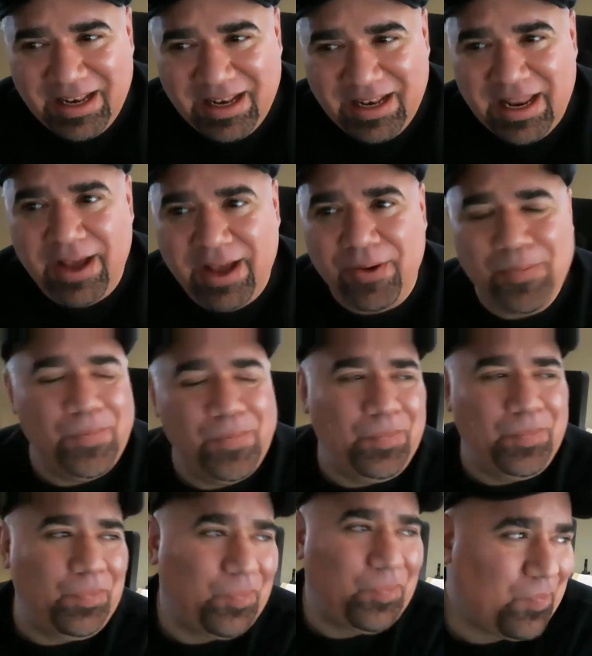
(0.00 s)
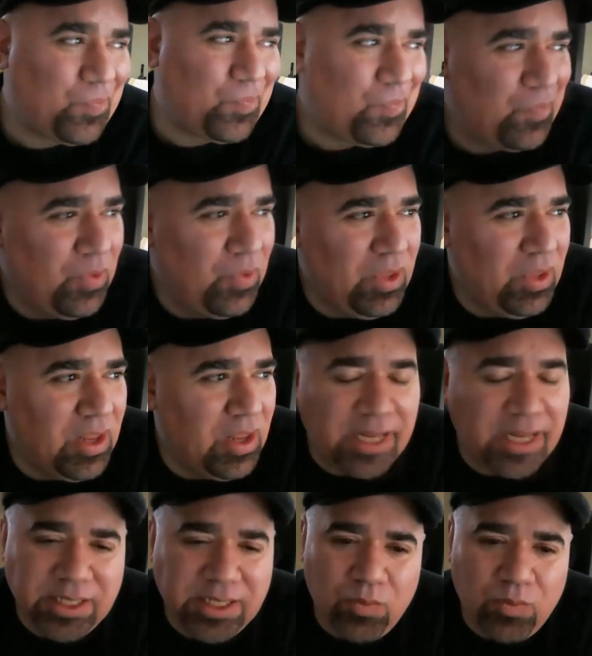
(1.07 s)
Now, I
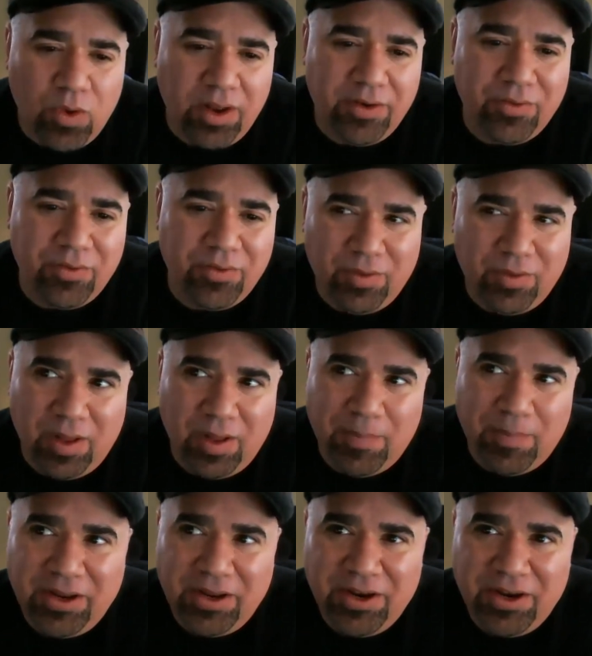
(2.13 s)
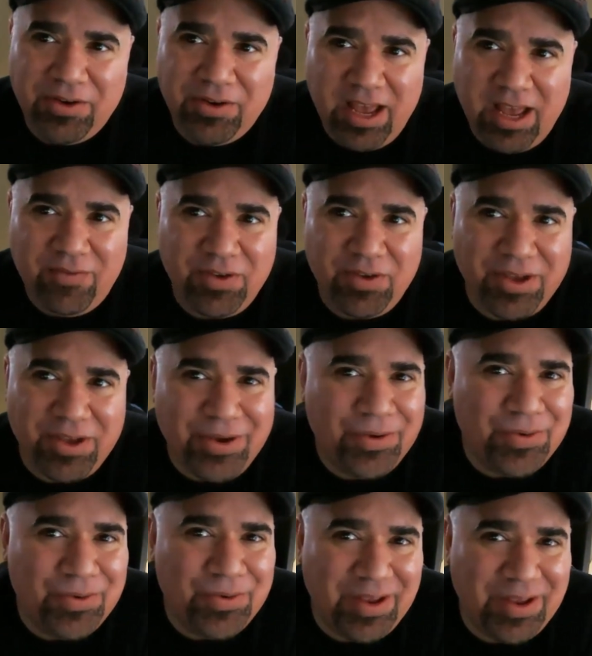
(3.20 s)
did one about a year and a half
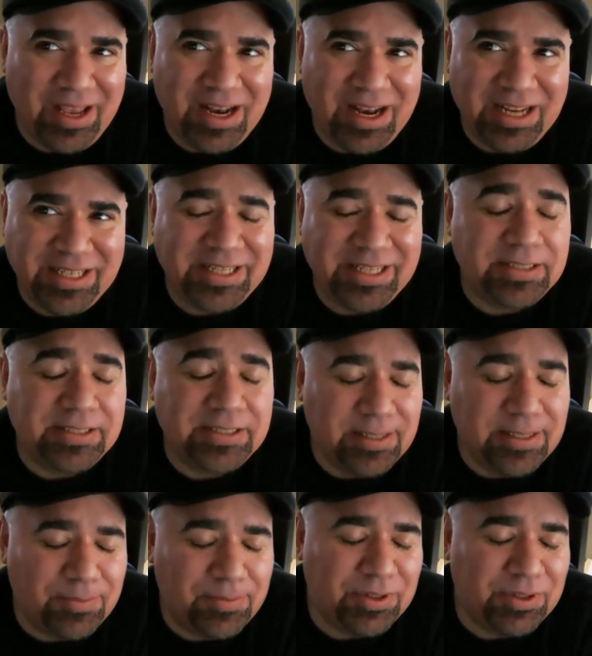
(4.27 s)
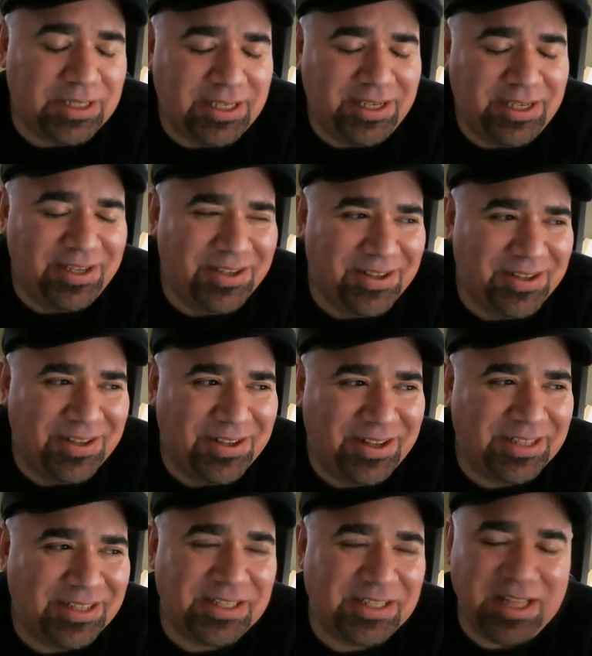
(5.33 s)
ago, and I did it deliberately.
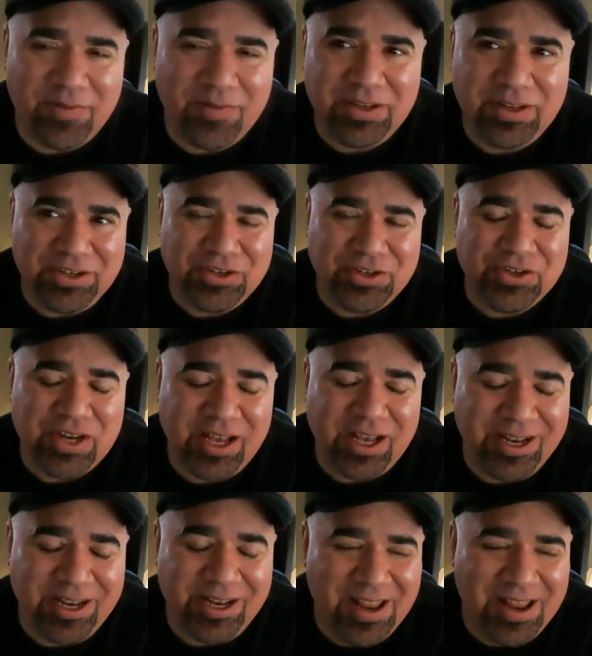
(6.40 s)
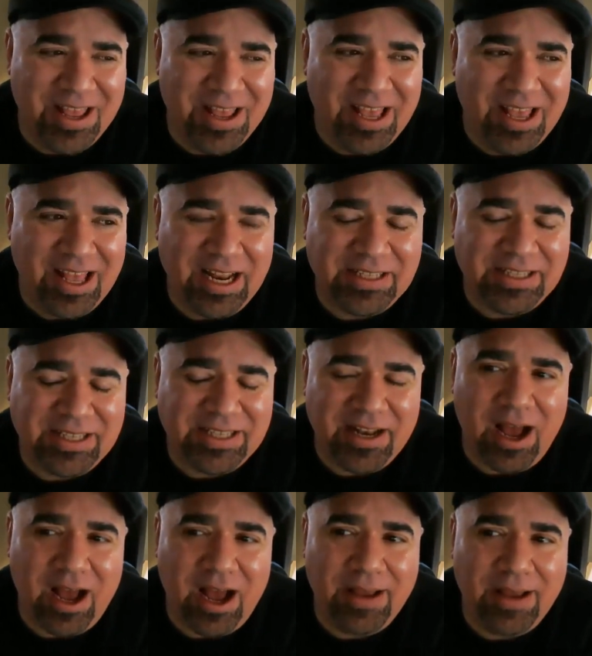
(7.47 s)
It's a levitation shot. And I said,
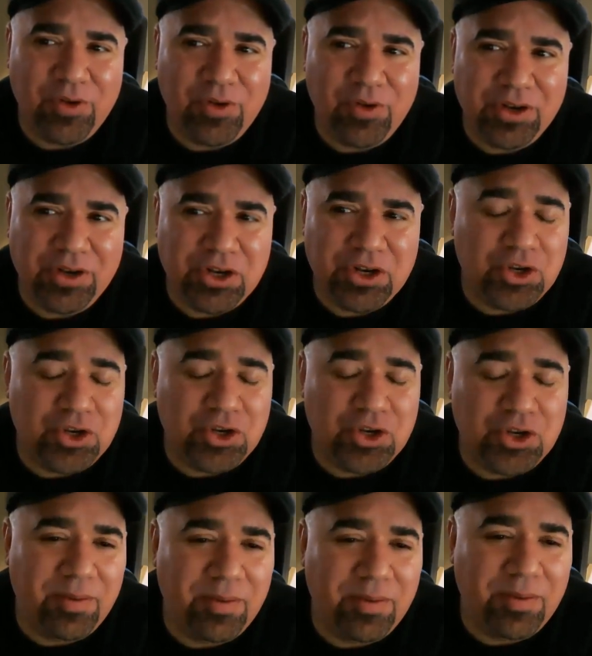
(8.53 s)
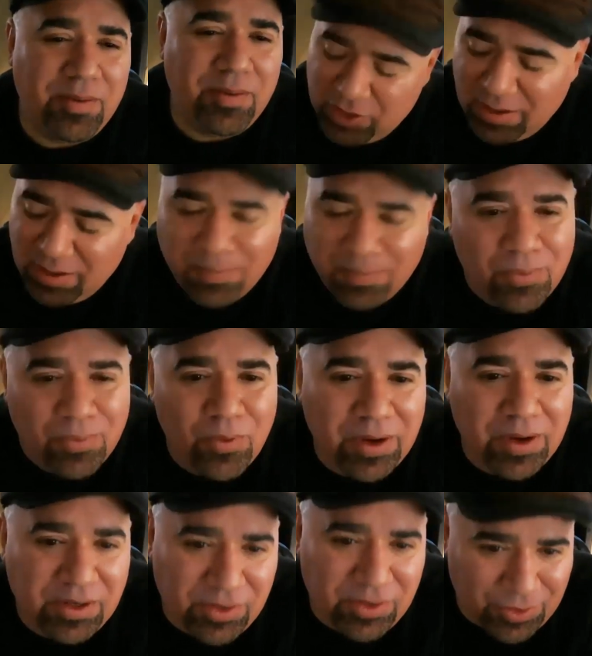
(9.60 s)
I'm going to do one, but there's going to be a
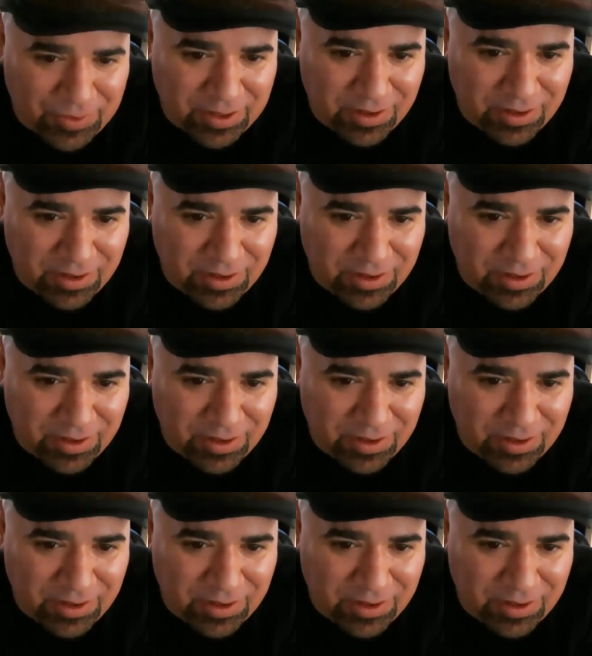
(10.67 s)
point to it.